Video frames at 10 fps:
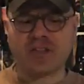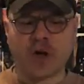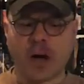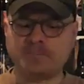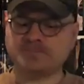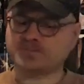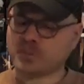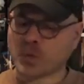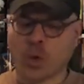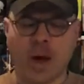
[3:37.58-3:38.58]
I thought.
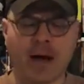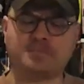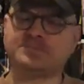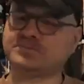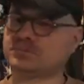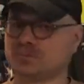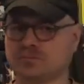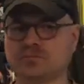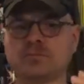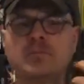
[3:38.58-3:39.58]
Wow.
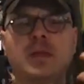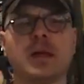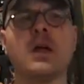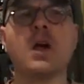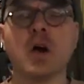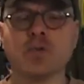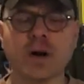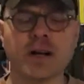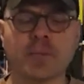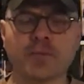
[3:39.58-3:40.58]

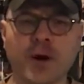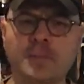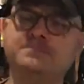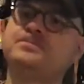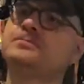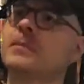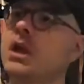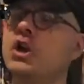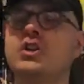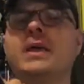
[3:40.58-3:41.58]
Right up front,
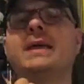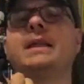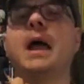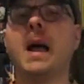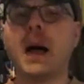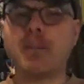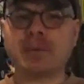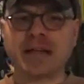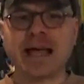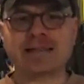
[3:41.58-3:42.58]
you get a
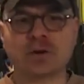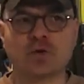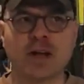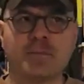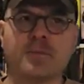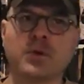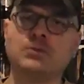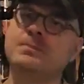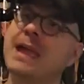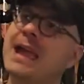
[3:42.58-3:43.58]
blast of
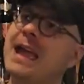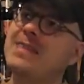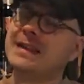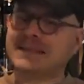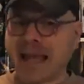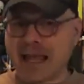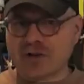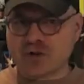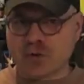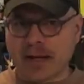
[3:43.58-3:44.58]
grapefruit, and then
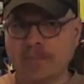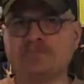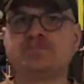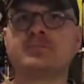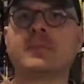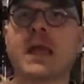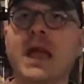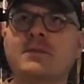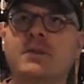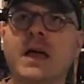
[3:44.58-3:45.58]
tangerine.
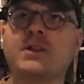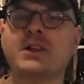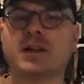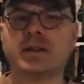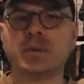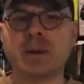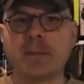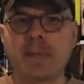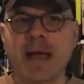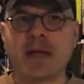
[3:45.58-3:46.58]
After that, you get a little bit of
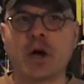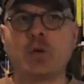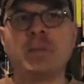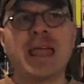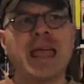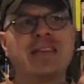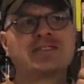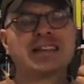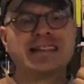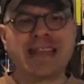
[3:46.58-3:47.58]
mango, and
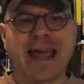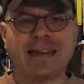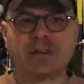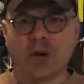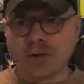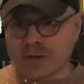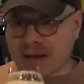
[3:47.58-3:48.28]
there's a dank tone in